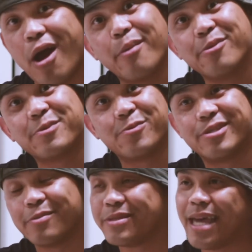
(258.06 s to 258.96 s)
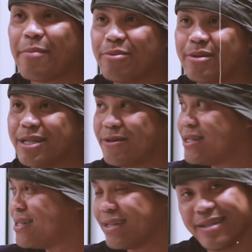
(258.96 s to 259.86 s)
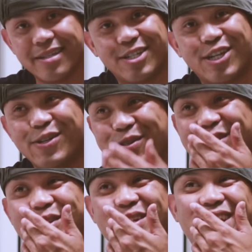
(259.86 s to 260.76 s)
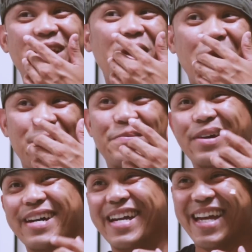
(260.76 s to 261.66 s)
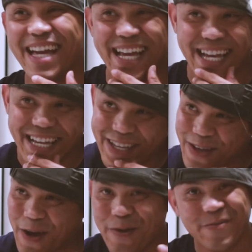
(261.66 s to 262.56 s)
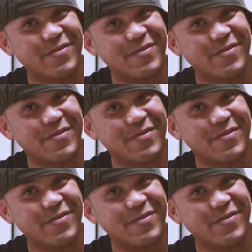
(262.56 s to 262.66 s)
problems with some sample clearancing issues, but you know,